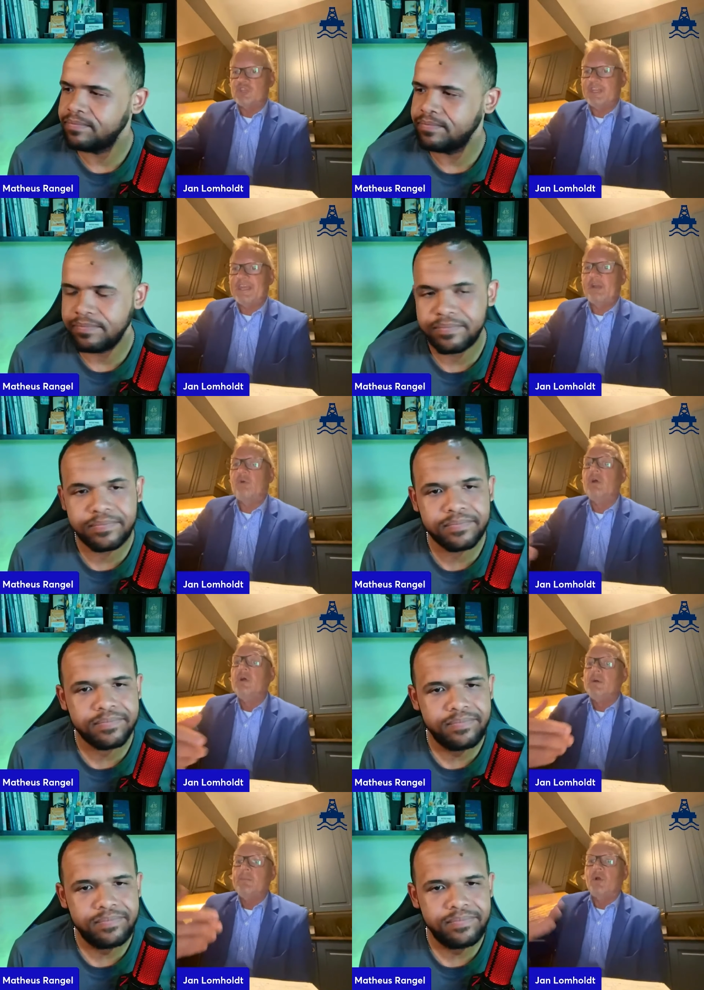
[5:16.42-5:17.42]
Speaker 1: Janeiro,
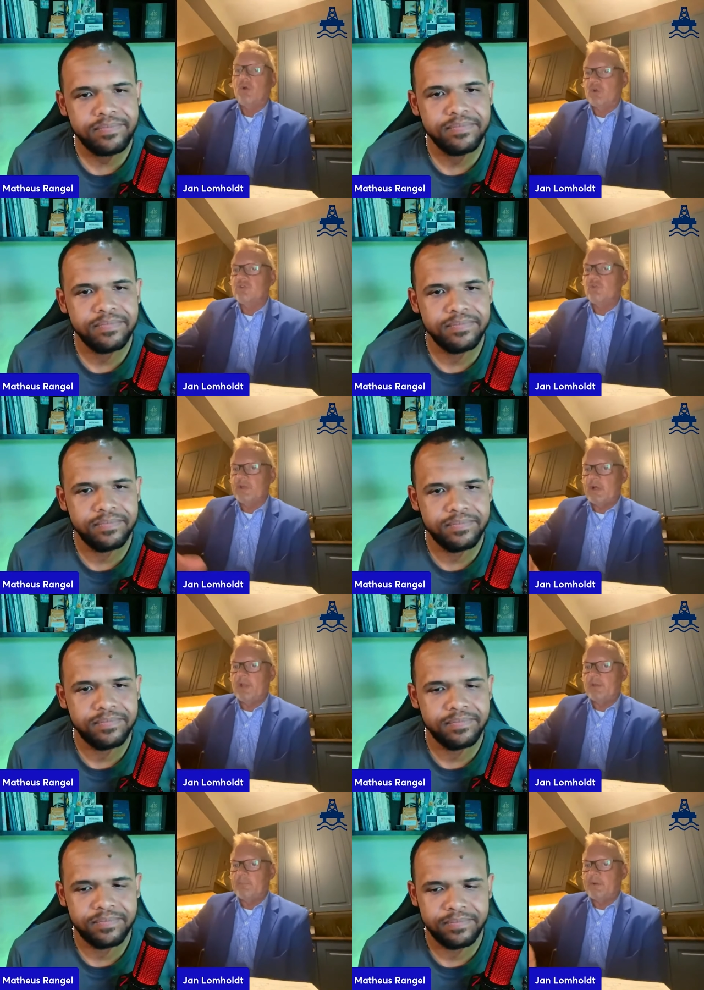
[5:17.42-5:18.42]
but also in
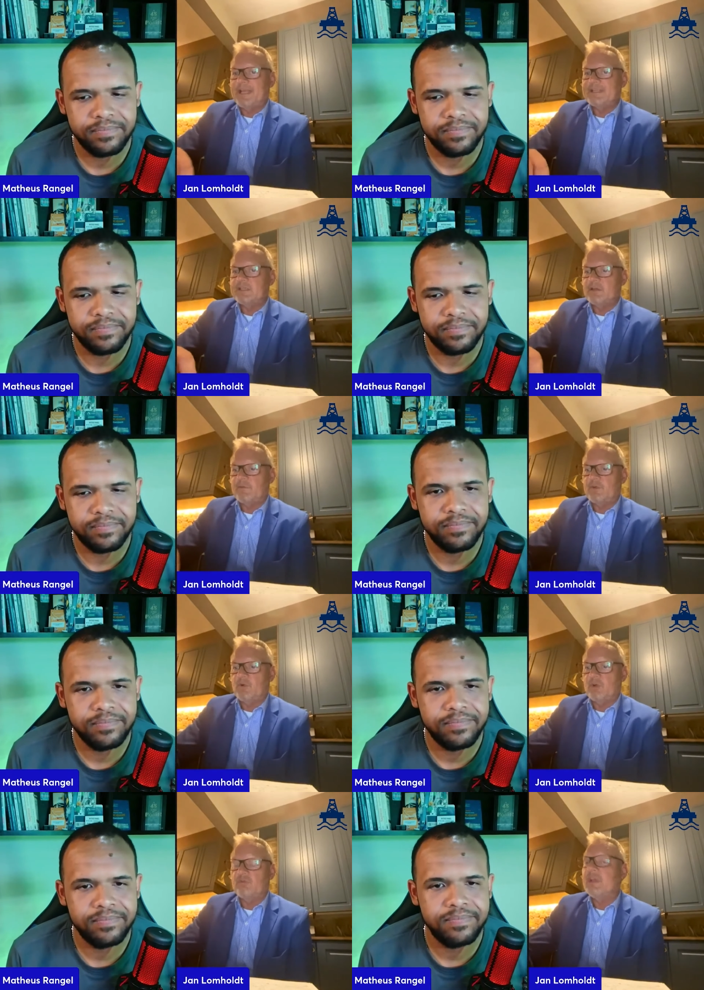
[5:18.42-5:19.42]
other places of the
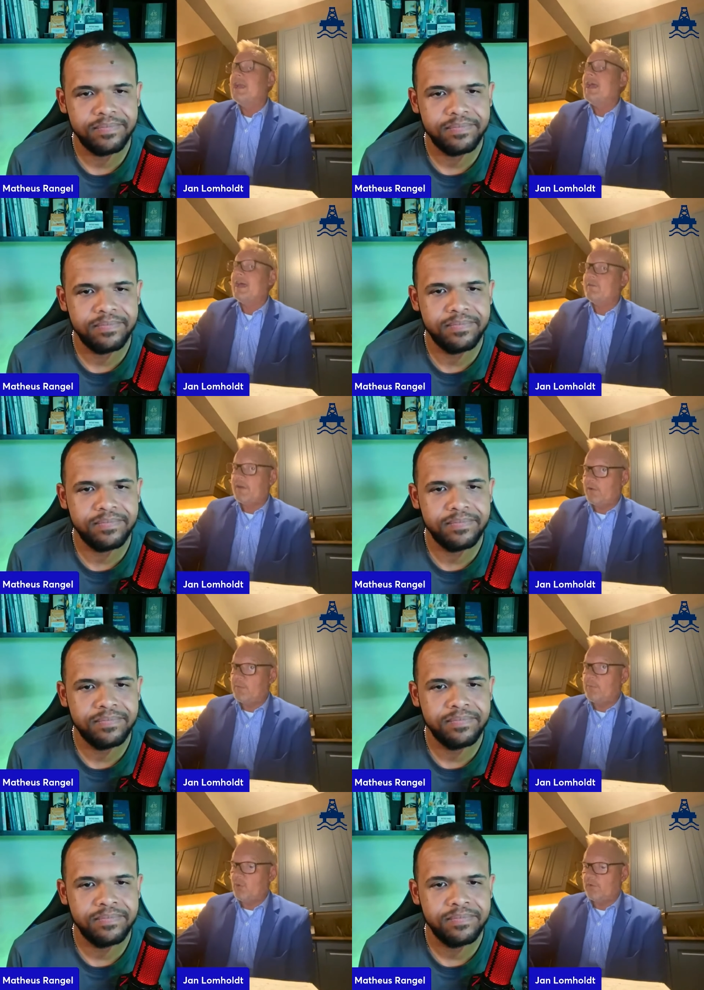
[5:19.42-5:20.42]
country, and very
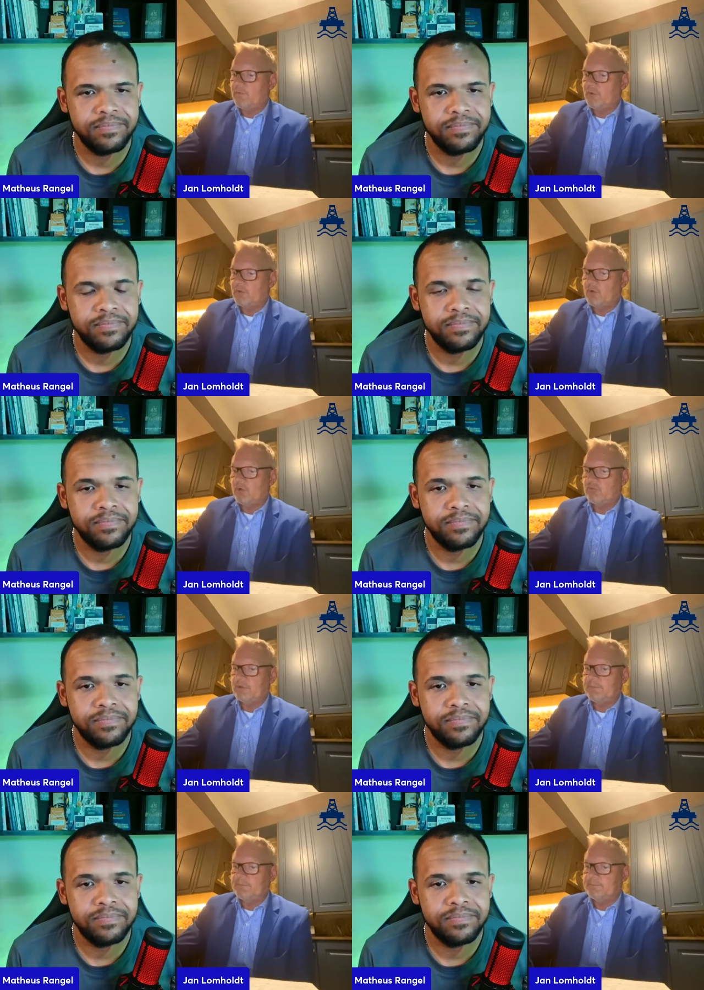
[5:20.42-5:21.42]
important for the country.
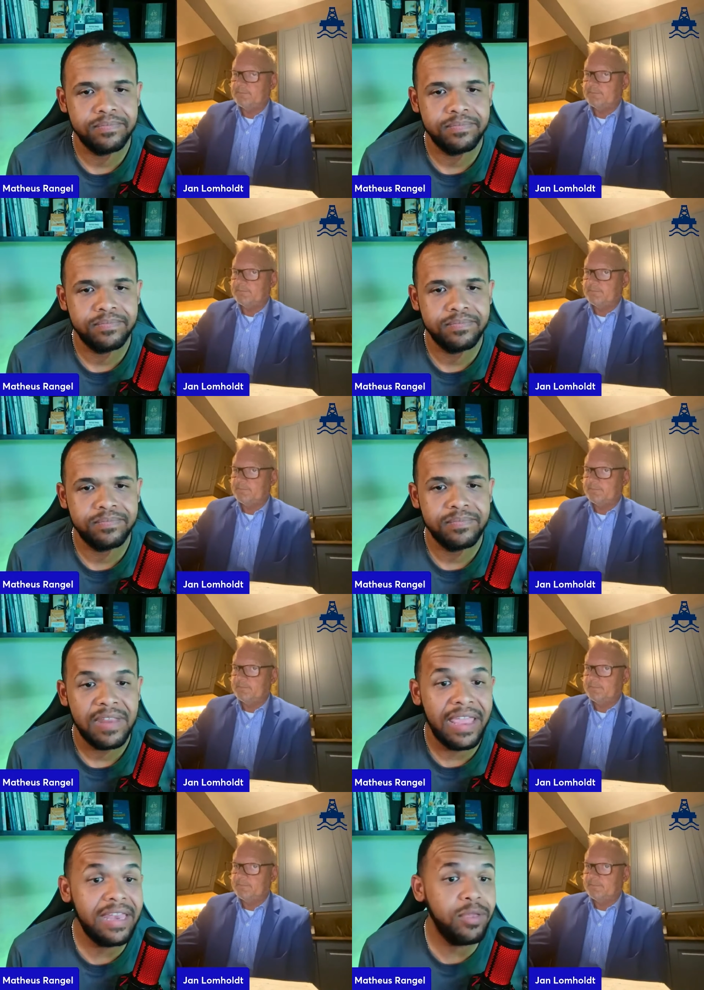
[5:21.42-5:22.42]

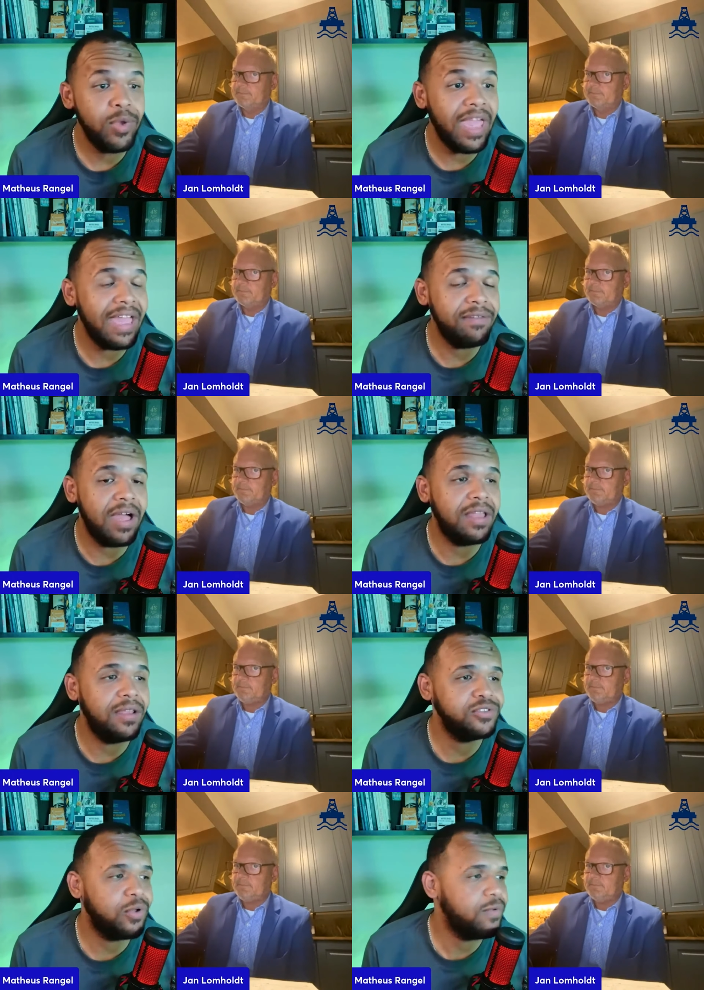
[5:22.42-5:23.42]
Speaker 2: And we have a
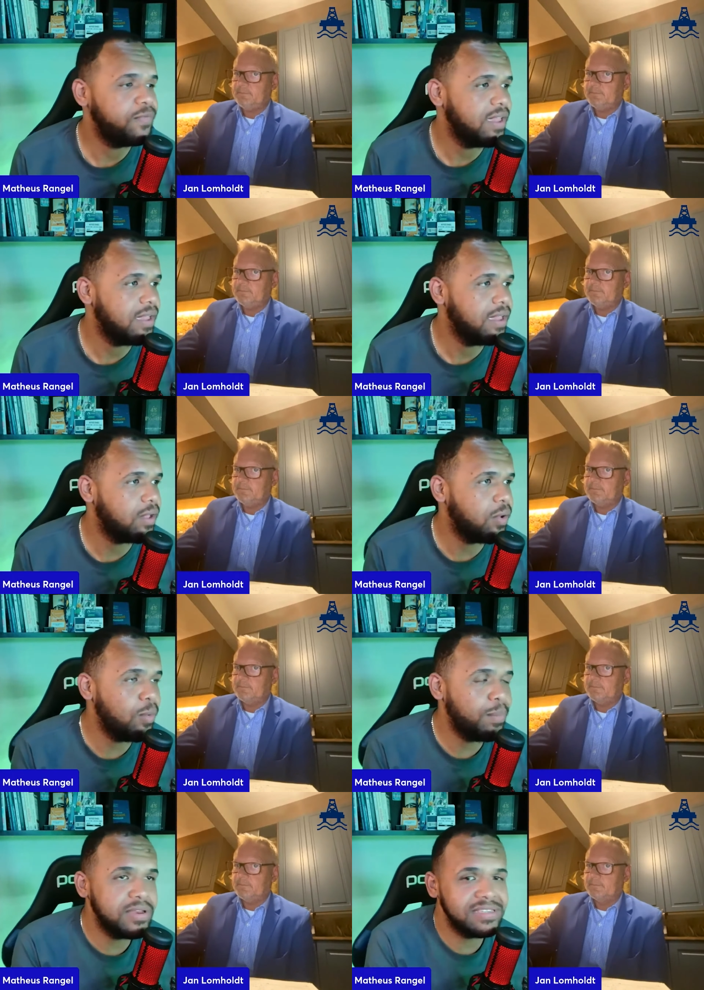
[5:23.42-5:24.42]
lot of uh,
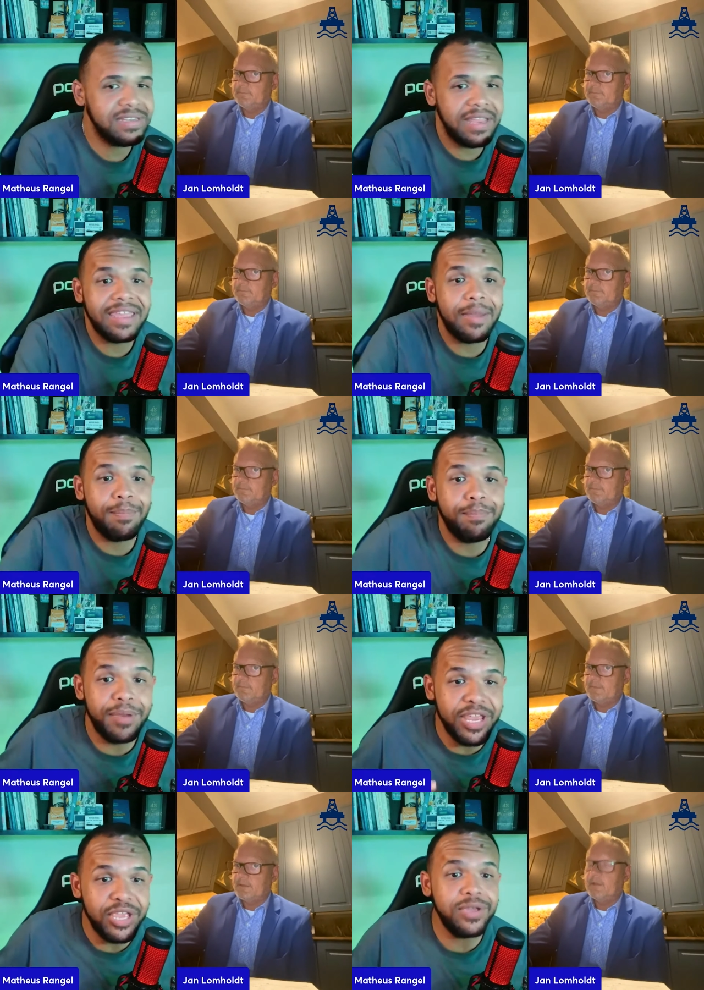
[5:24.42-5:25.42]
companies like uh,
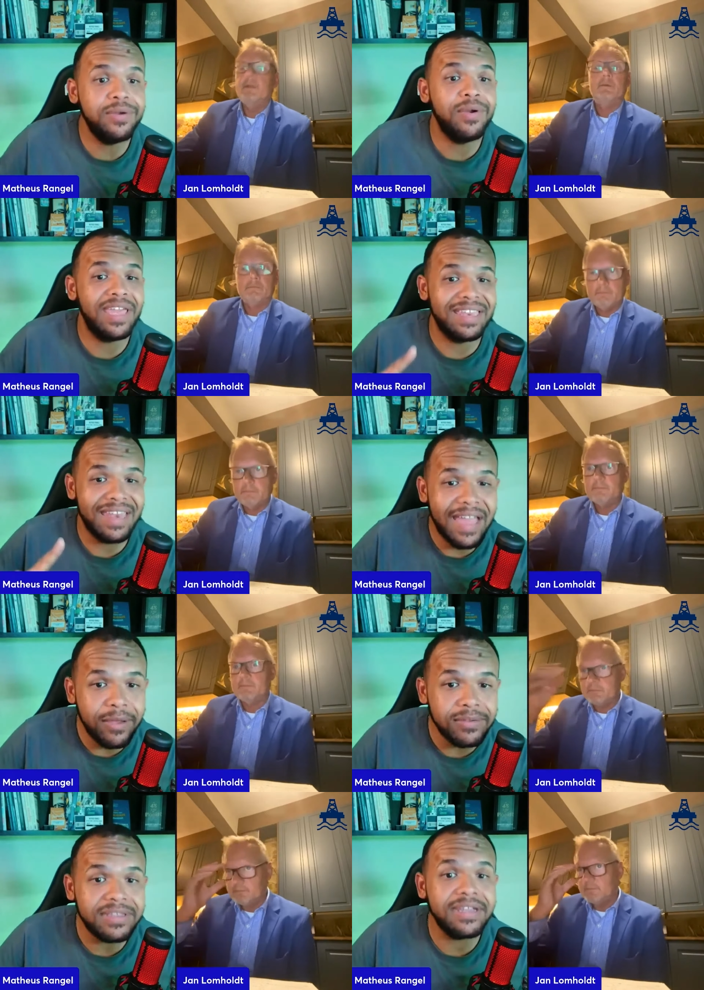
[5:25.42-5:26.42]

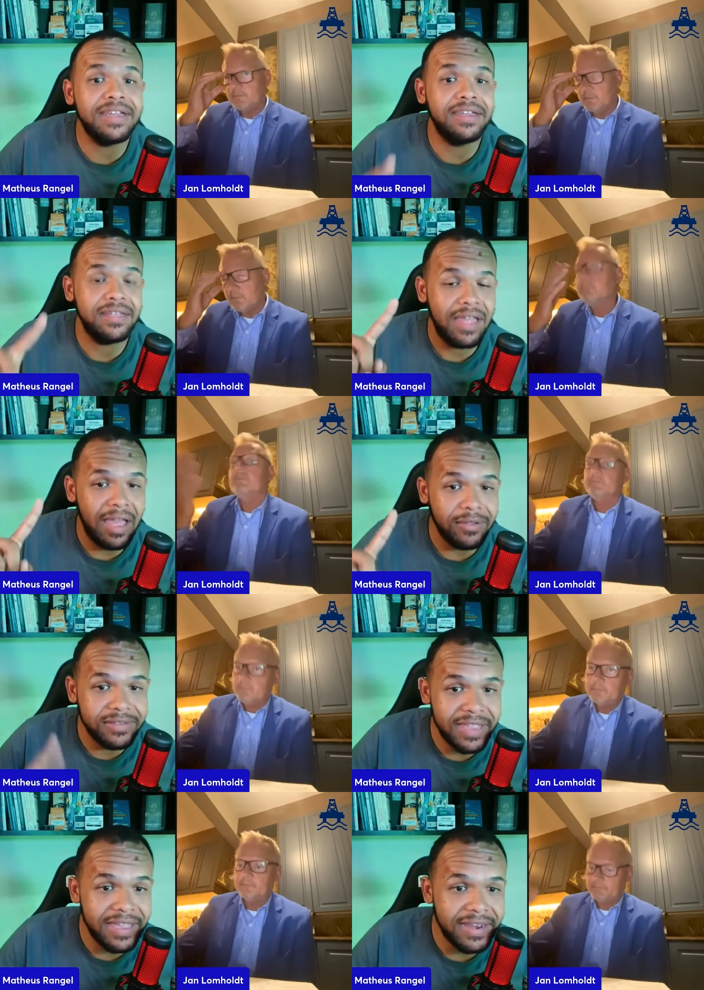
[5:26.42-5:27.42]
Enauta,
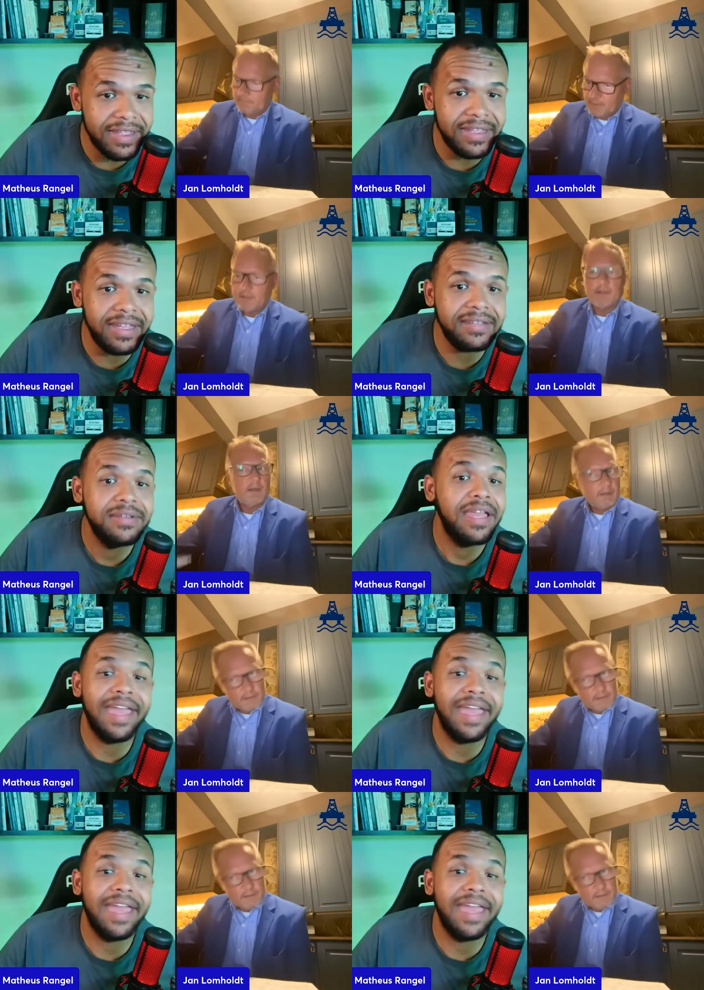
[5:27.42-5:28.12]
Altera,